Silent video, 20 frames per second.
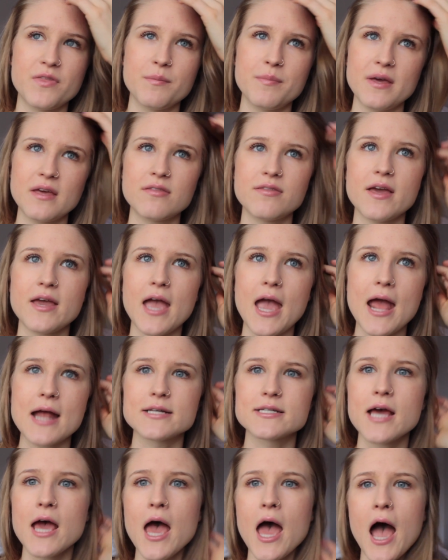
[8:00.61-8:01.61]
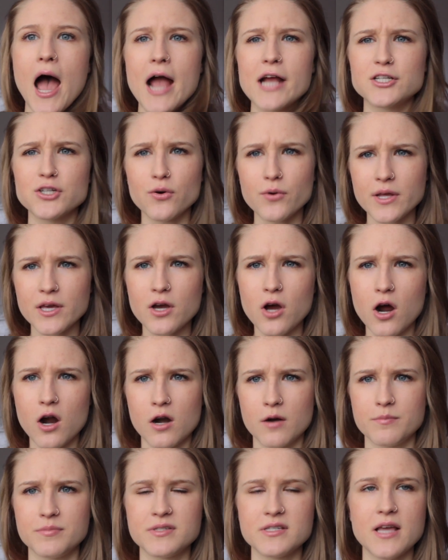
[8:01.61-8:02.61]
the big thing and I don't eat
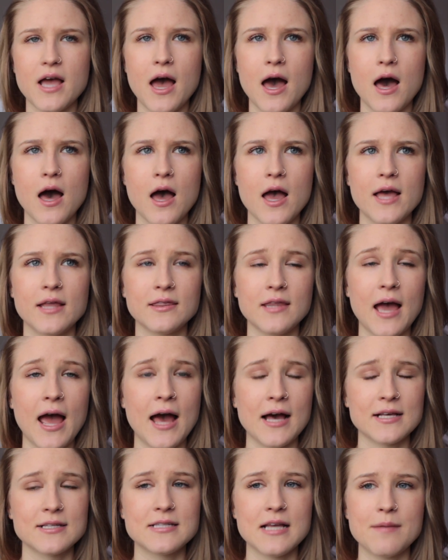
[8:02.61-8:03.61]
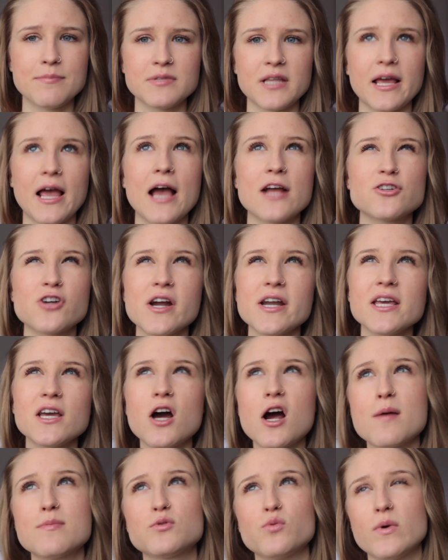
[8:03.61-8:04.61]
carbs uh, except like I try to
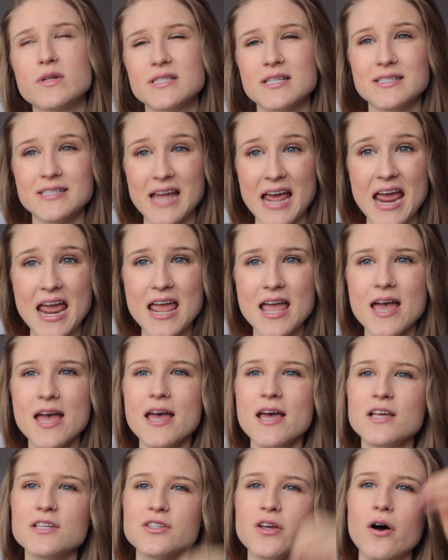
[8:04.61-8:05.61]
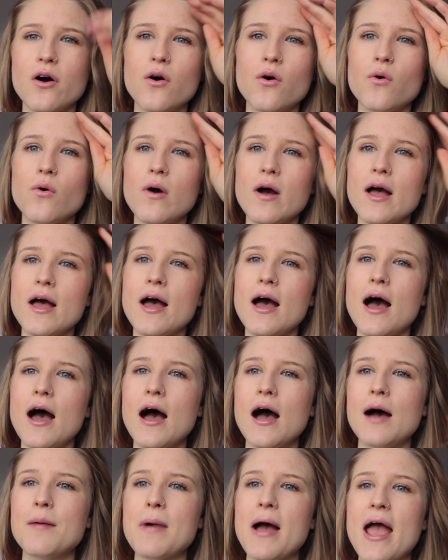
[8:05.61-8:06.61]
eat carbs once a day. So
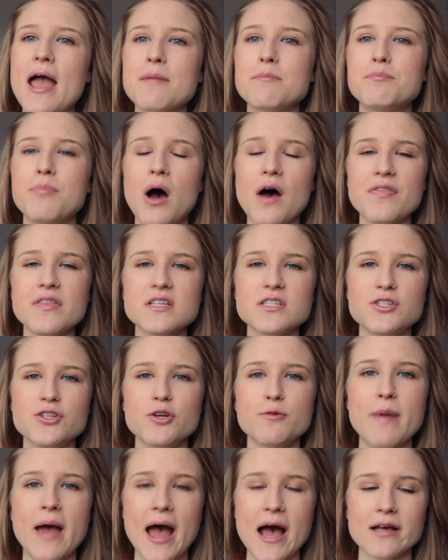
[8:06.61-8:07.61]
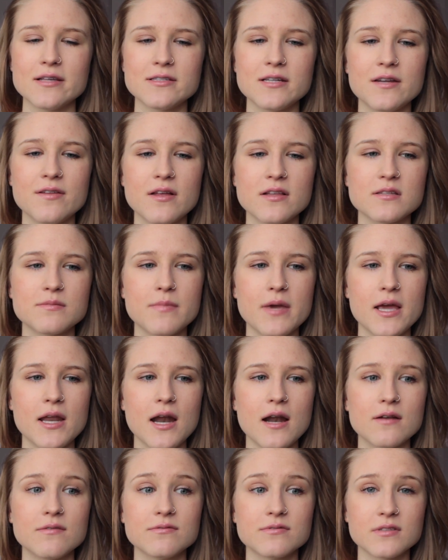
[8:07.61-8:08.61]
um, I bought this new pasta that's
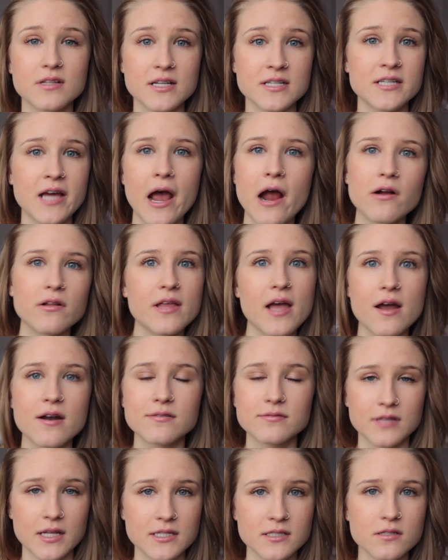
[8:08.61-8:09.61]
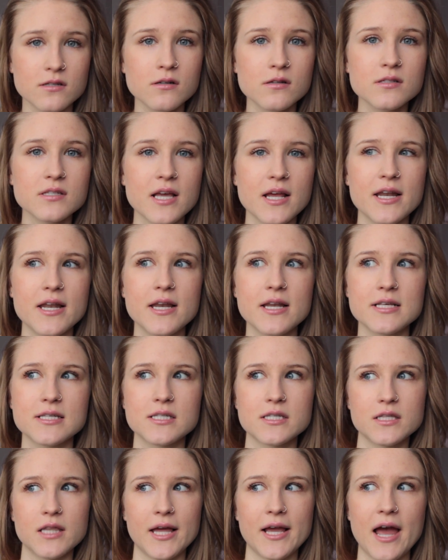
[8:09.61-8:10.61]
made out of entirely out of lentils and it
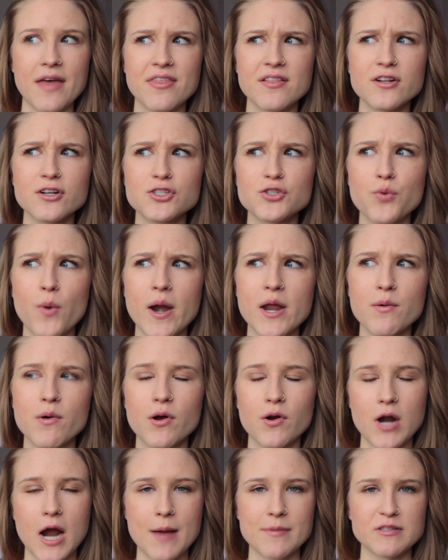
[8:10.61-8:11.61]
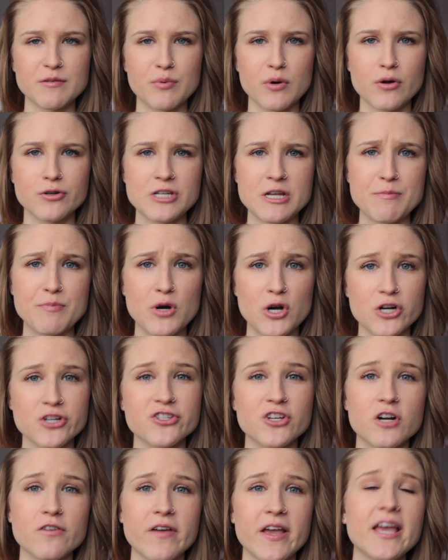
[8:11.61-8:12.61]
is like I think there's 21 grams of protein per
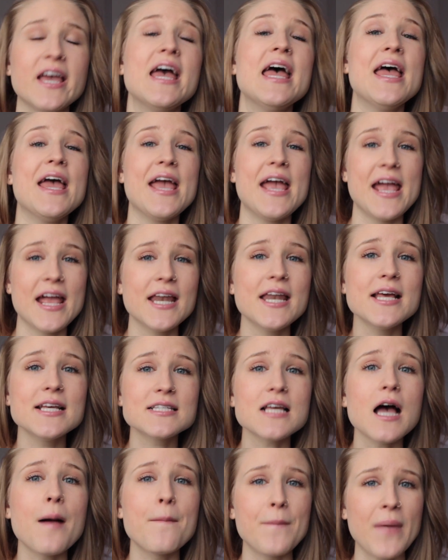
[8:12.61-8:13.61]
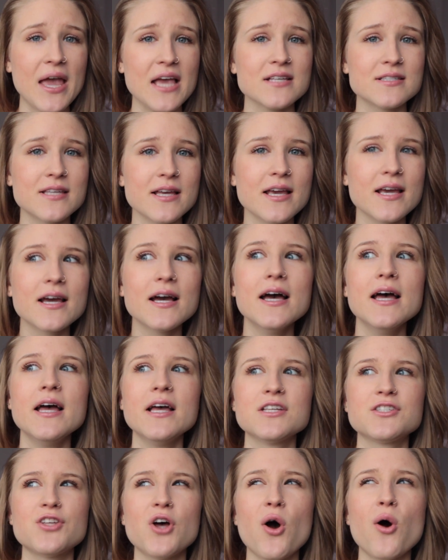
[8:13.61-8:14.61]
serving. It is amazing.
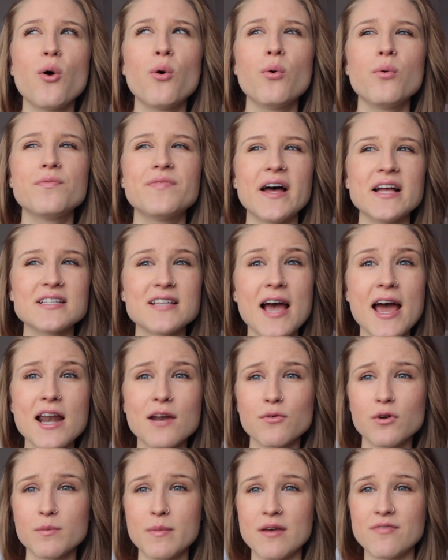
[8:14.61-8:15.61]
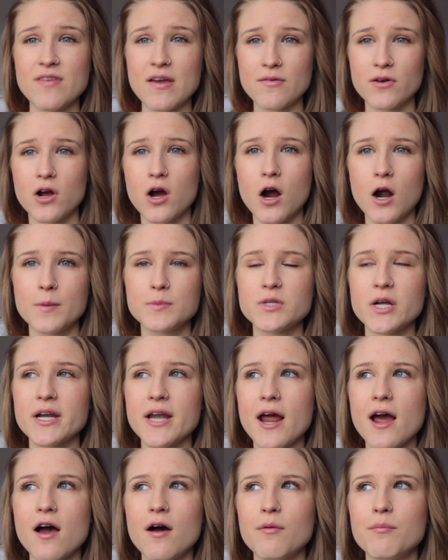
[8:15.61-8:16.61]
So that's kind of one of my favorite carbs
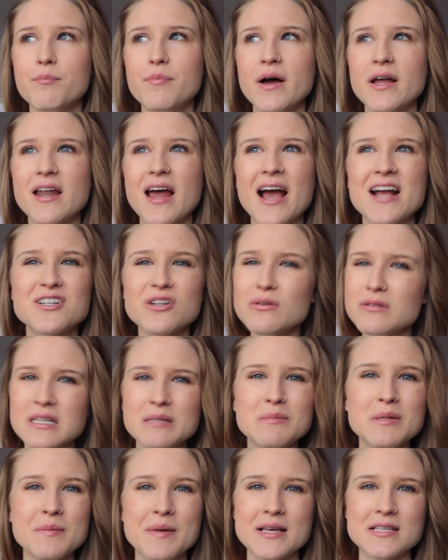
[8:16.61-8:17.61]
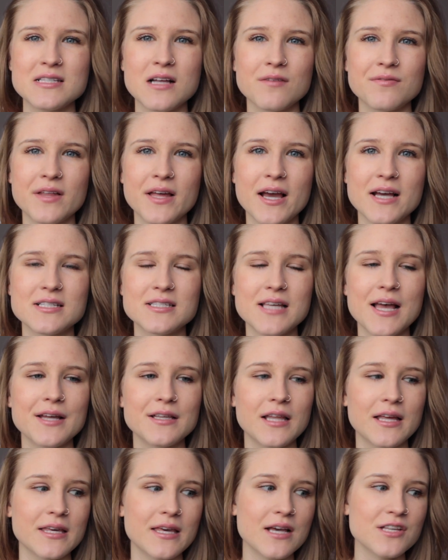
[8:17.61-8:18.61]
right now but I don't limit myself like I
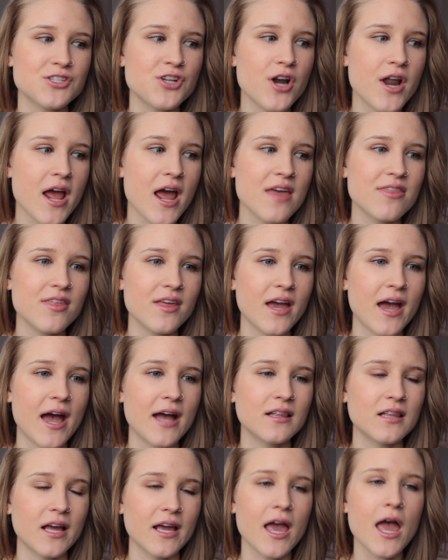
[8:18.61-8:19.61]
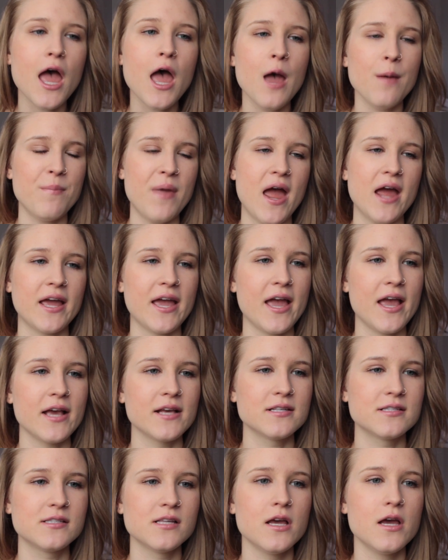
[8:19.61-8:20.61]
said. Like yesterday I think I had like
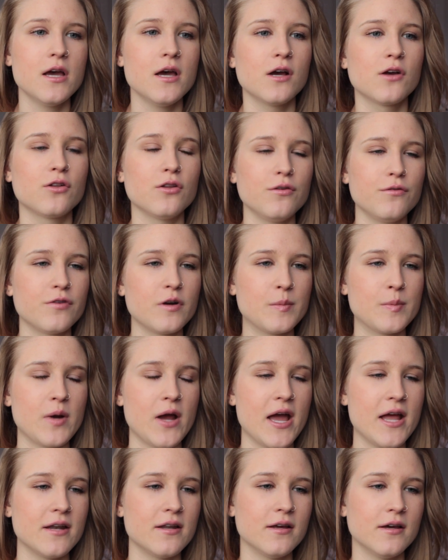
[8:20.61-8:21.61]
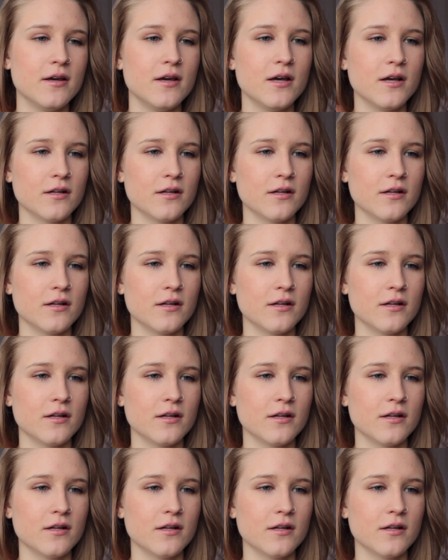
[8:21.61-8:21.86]
pancakes, gluten-free bread,